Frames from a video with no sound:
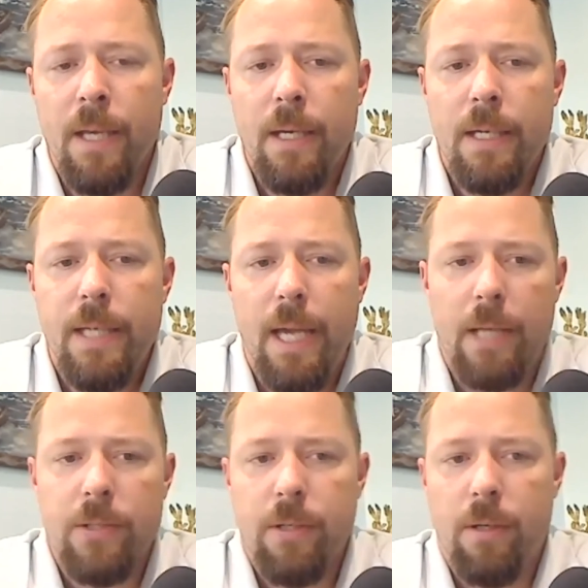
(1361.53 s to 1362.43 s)

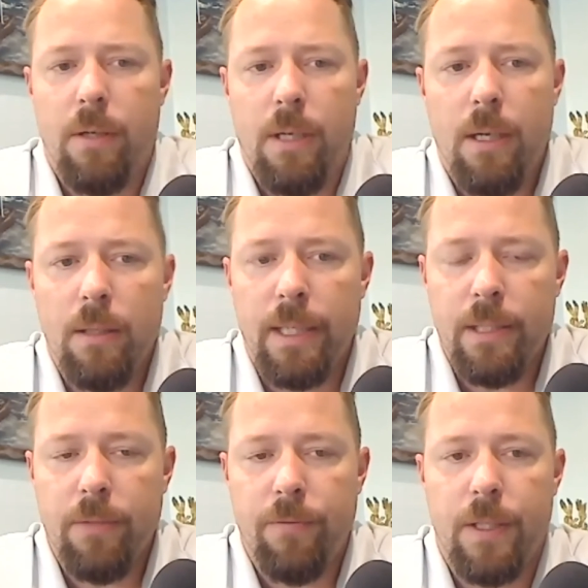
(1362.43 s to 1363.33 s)
Yeah, so
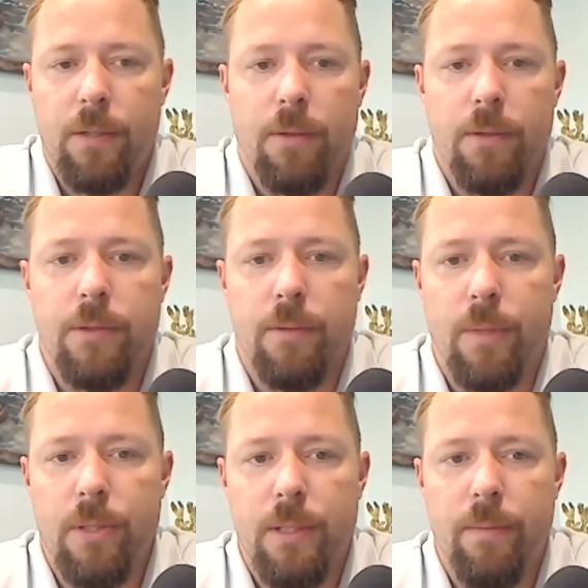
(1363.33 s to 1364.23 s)
electric vehicles are
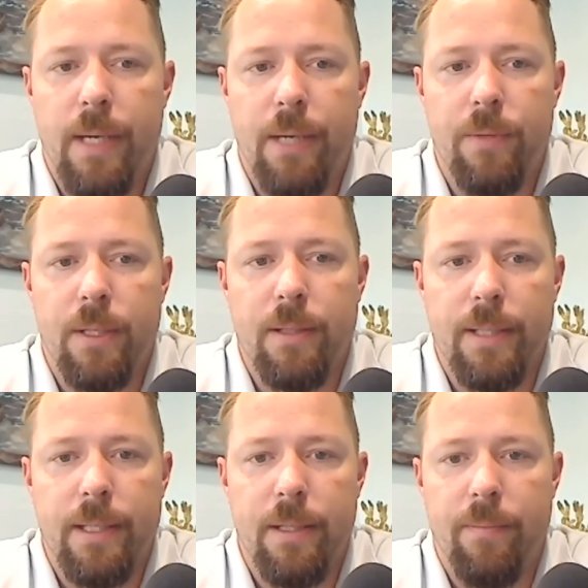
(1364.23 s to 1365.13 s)
mostly made with
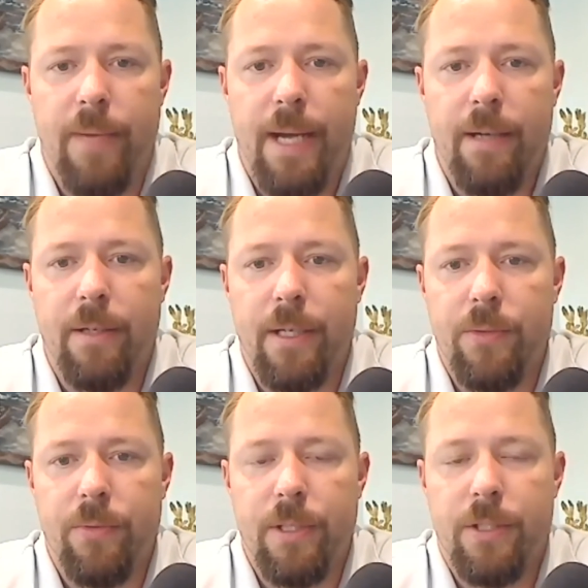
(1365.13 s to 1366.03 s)
lithium
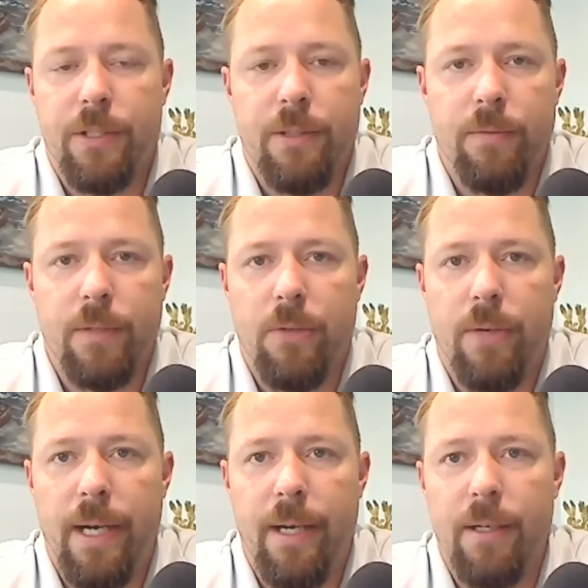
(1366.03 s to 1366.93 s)
batteries, which
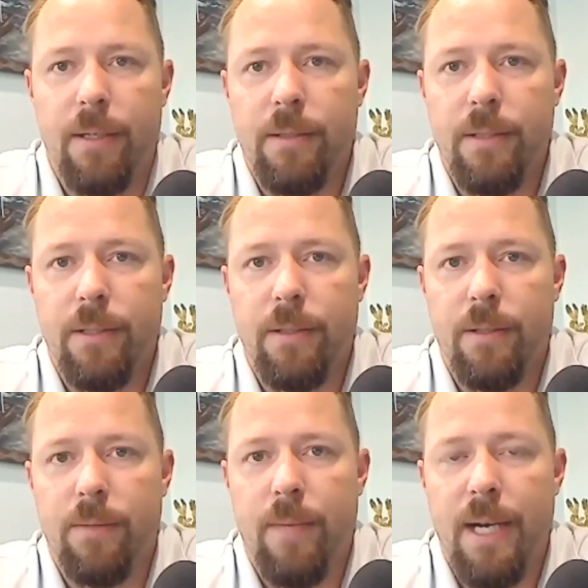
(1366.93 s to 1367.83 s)
require,
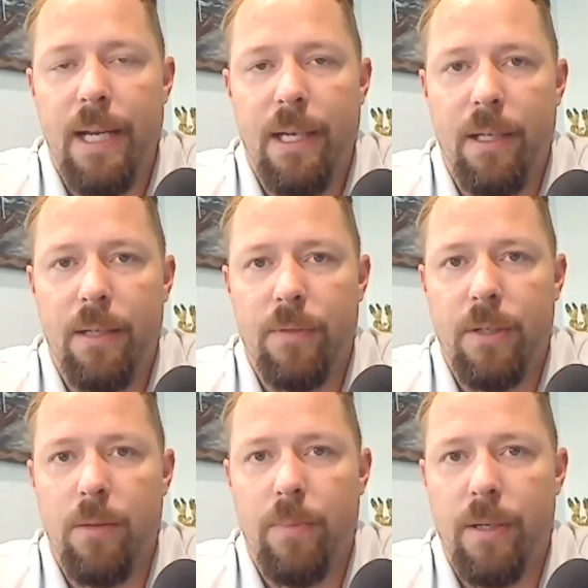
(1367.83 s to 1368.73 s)
mining of
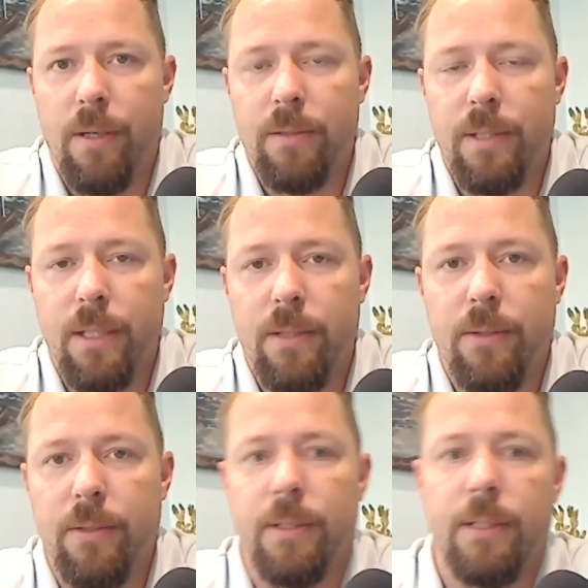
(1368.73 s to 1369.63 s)
cobalt,
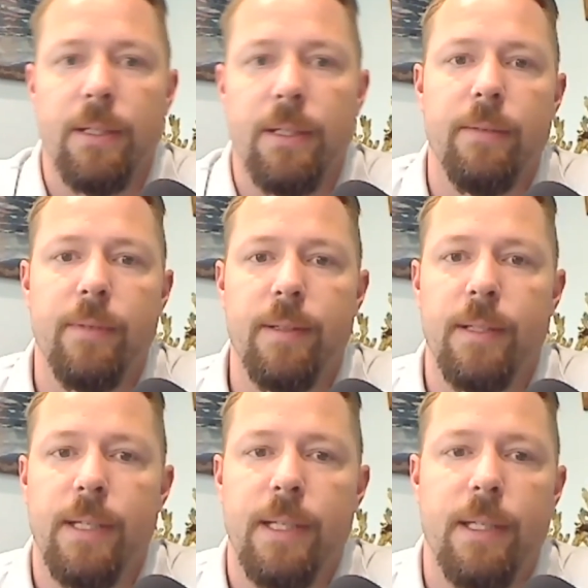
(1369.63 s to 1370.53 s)
nickel, and
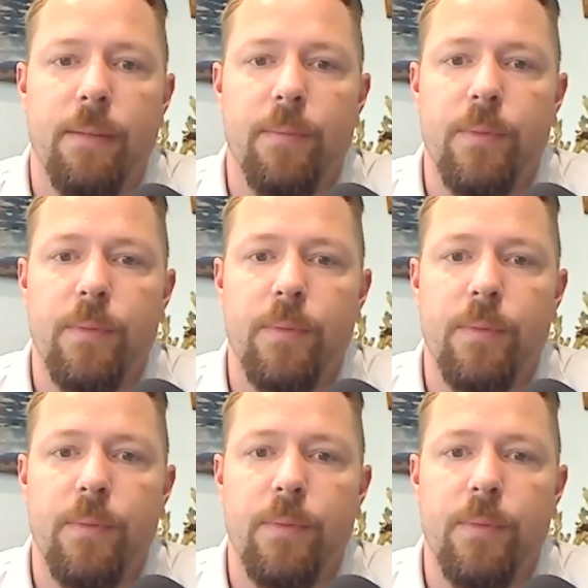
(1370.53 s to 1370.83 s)
lithium.